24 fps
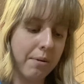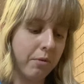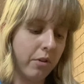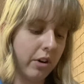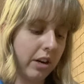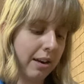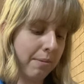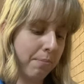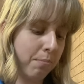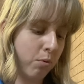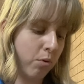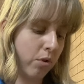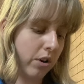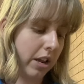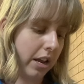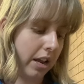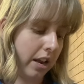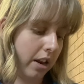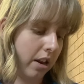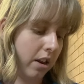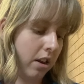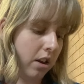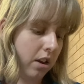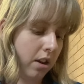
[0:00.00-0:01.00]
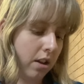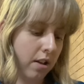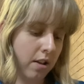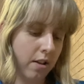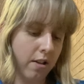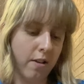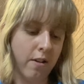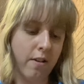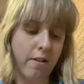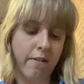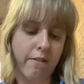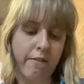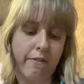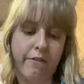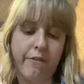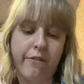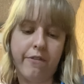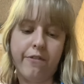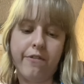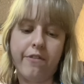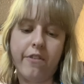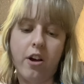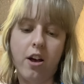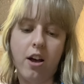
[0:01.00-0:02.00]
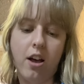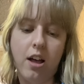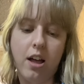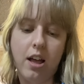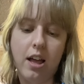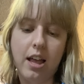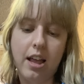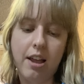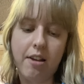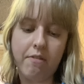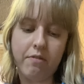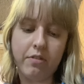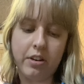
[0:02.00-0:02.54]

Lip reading: going to put in 5